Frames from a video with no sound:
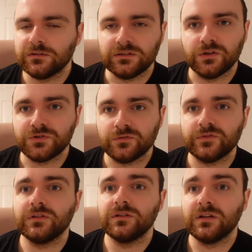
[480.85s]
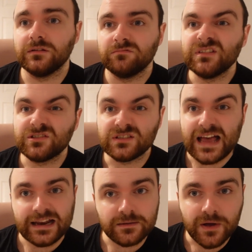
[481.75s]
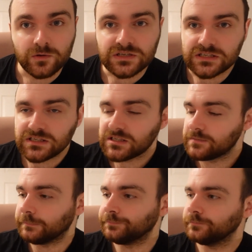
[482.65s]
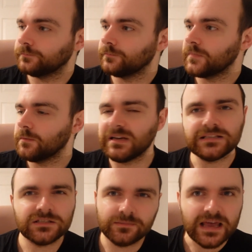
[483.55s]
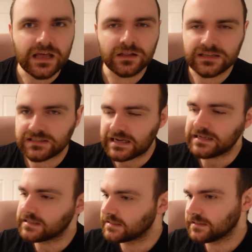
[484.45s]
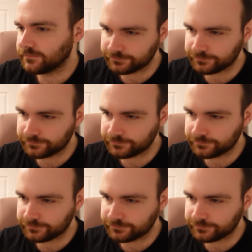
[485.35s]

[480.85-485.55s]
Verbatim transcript: and natural filter, then it's just added bonuses. Let's smell, let's taste.